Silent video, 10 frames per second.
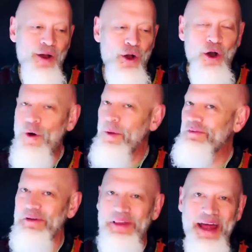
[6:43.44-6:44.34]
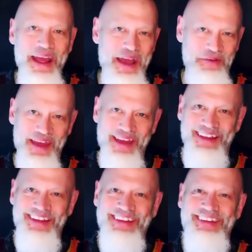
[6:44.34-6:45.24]
oh, I'm so glad I have that.
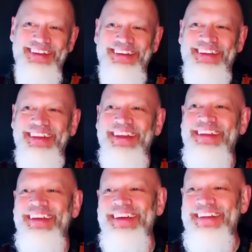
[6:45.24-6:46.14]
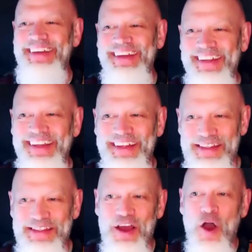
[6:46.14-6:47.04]
It
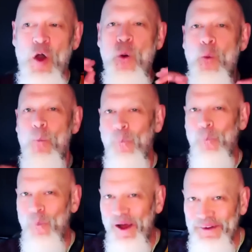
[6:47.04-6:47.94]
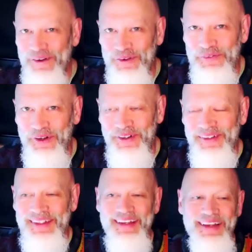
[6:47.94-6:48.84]
is wonderful.
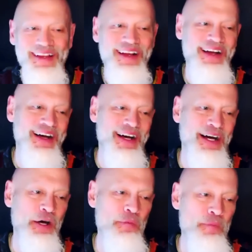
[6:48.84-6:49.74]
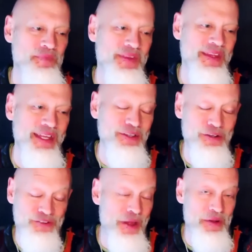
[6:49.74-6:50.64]
It looks
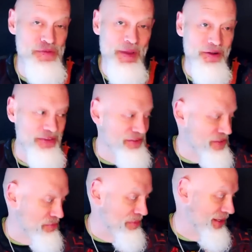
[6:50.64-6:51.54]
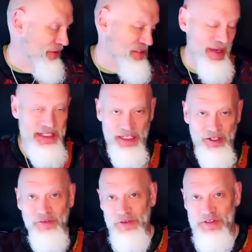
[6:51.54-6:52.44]
so much better than just a plain old space
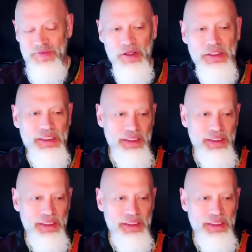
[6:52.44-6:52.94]
heater, first of all,